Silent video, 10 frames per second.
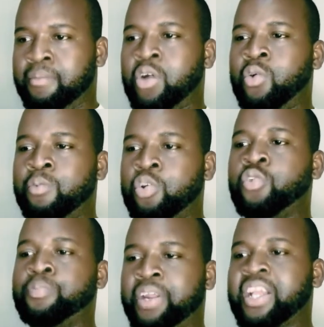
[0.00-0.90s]
Moon
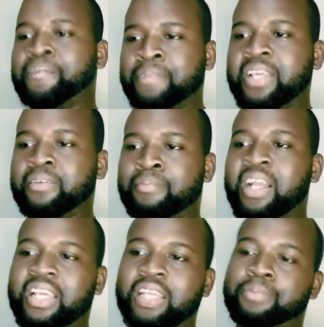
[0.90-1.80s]
will break a
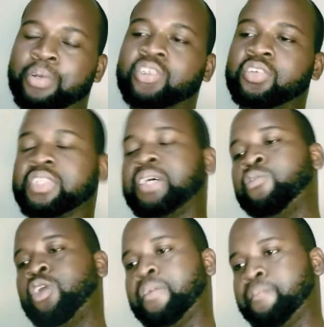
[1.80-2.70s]
market because of
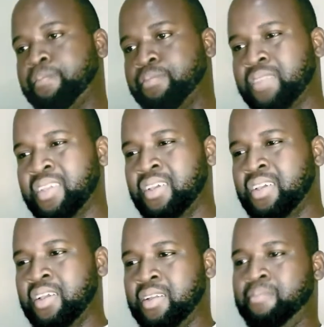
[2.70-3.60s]
someone.
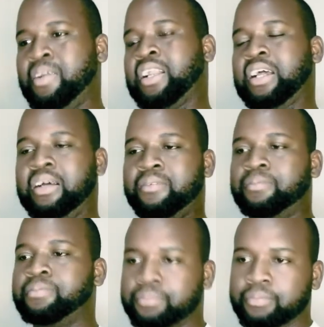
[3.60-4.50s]
Mara,
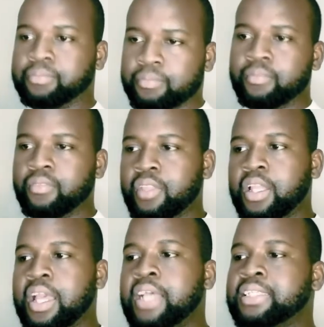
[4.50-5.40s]

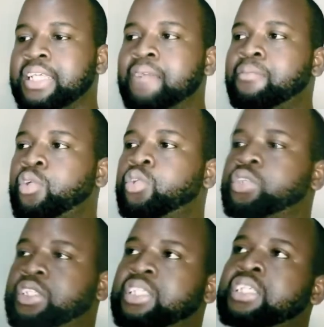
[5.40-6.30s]
as time
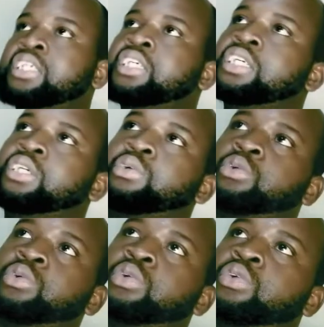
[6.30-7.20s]
goes,
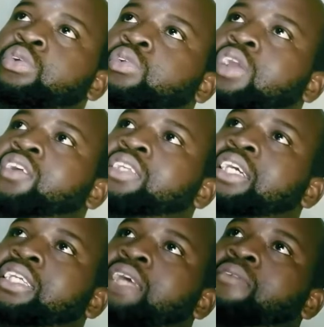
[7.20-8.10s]
you go club
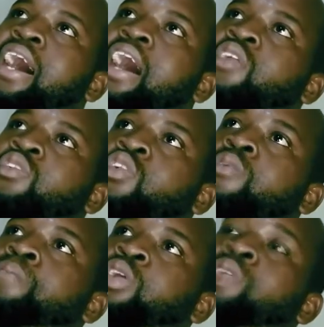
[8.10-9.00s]
taxava,
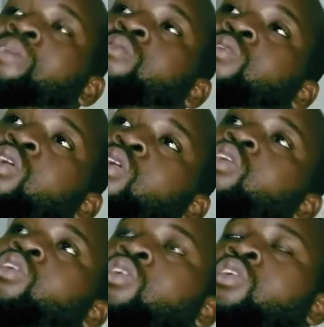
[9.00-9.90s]
no beloma walk.